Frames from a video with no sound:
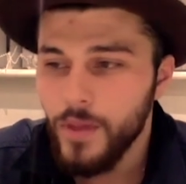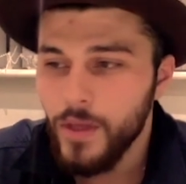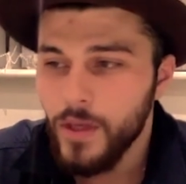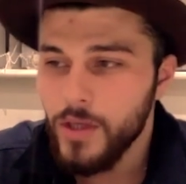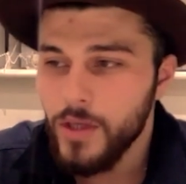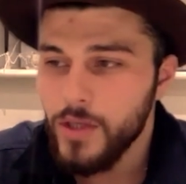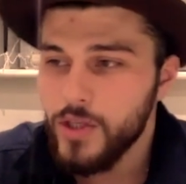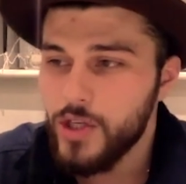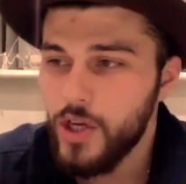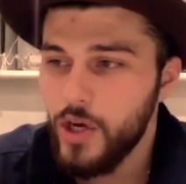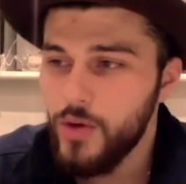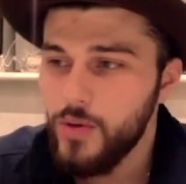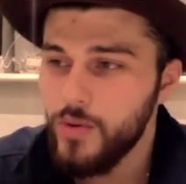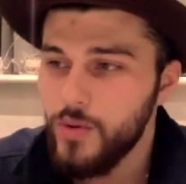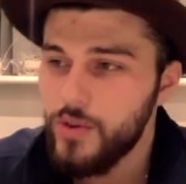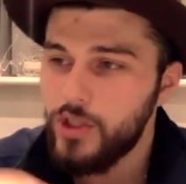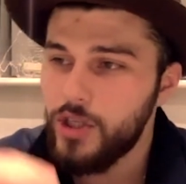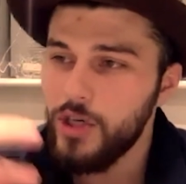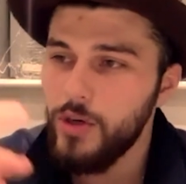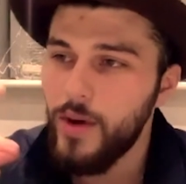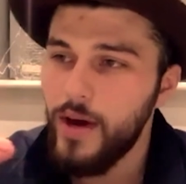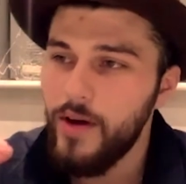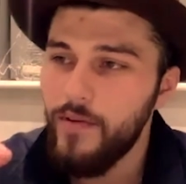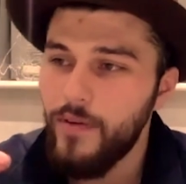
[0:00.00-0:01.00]
So
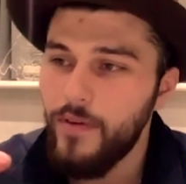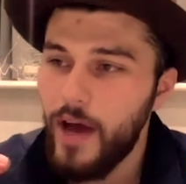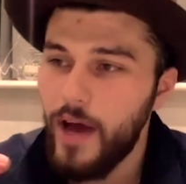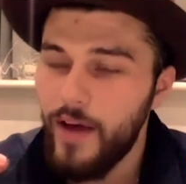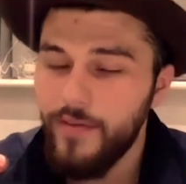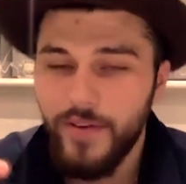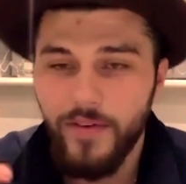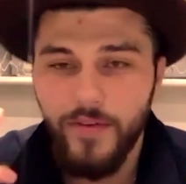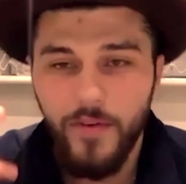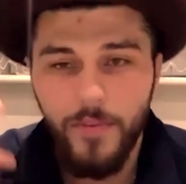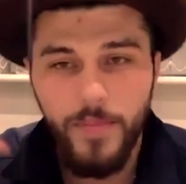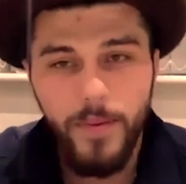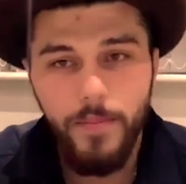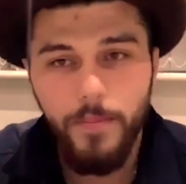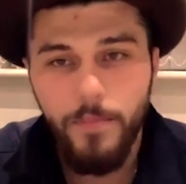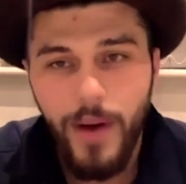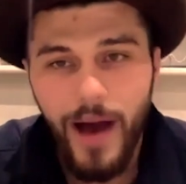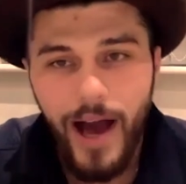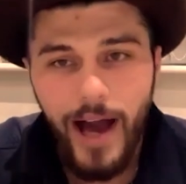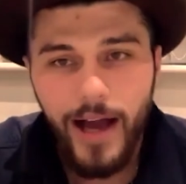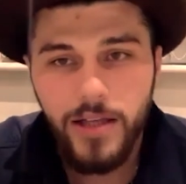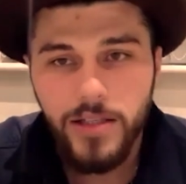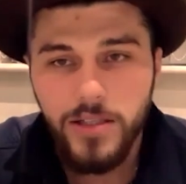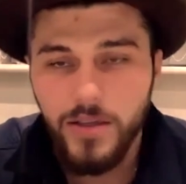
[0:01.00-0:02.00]
have you ever been
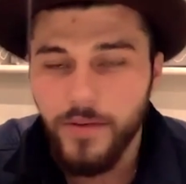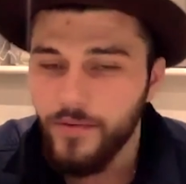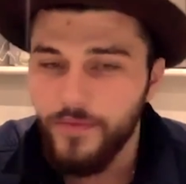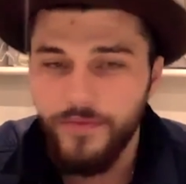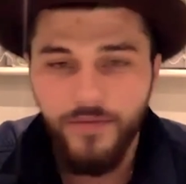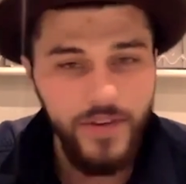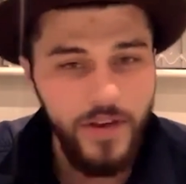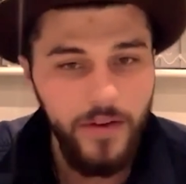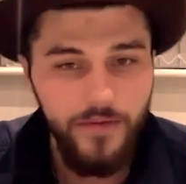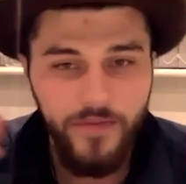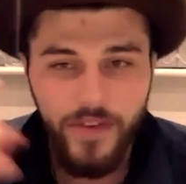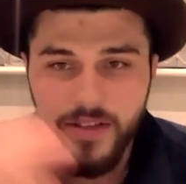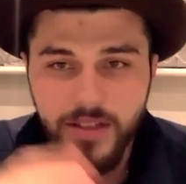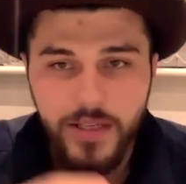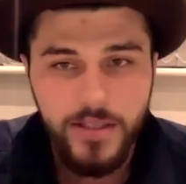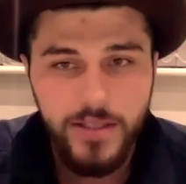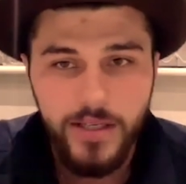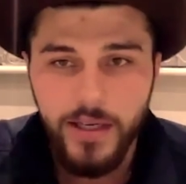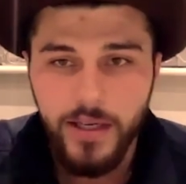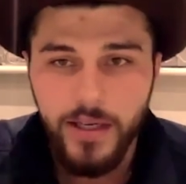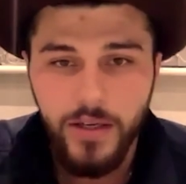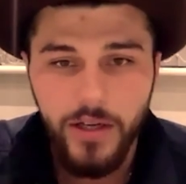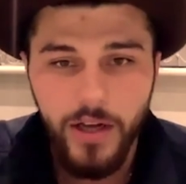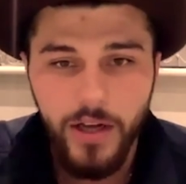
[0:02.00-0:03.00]
back to
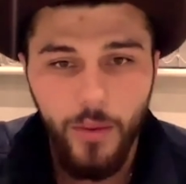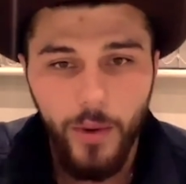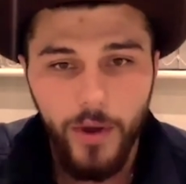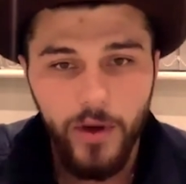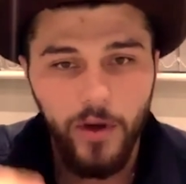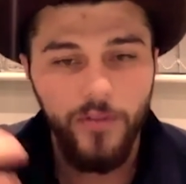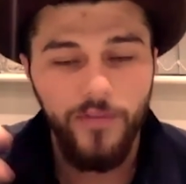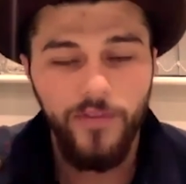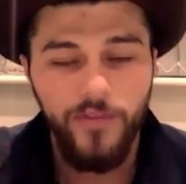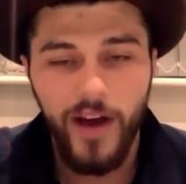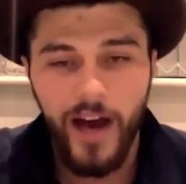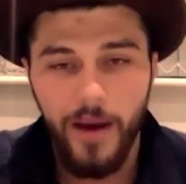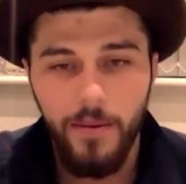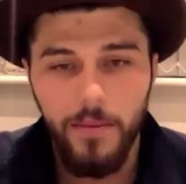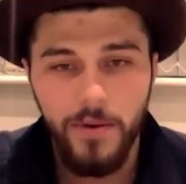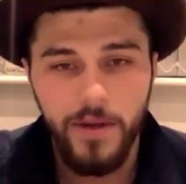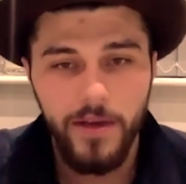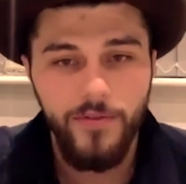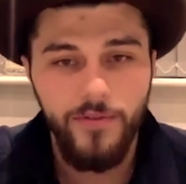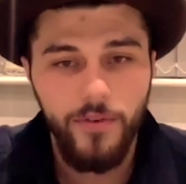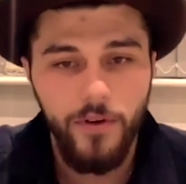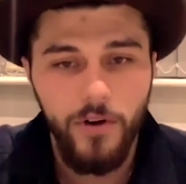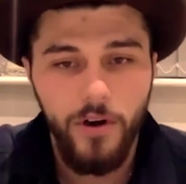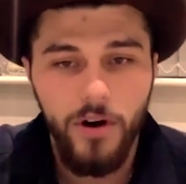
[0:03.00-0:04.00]
visited, you know, where your family are
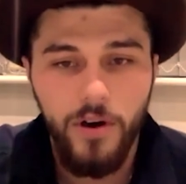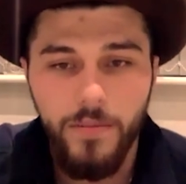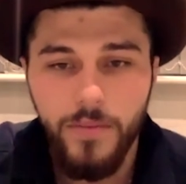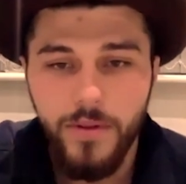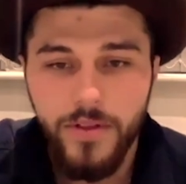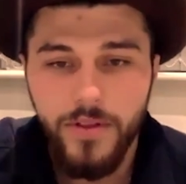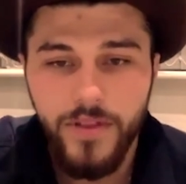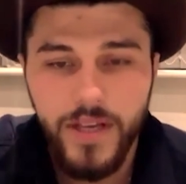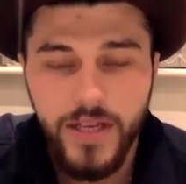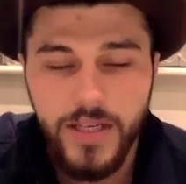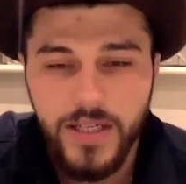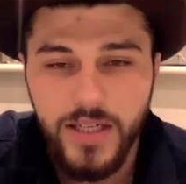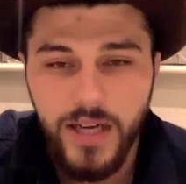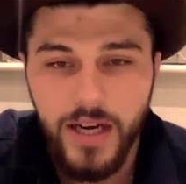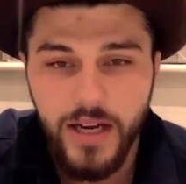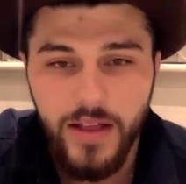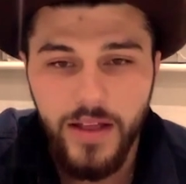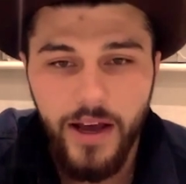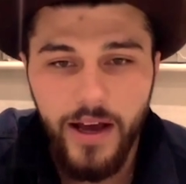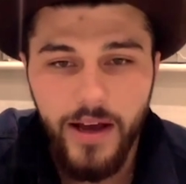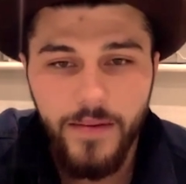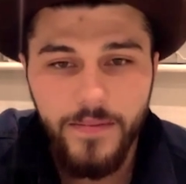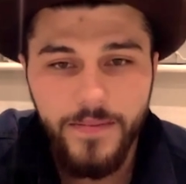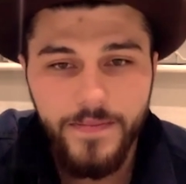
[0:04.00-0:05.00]
from and things like
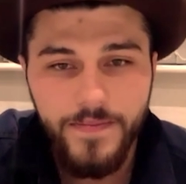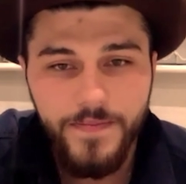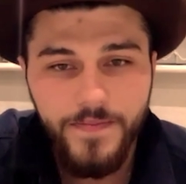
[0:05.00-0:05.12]
that?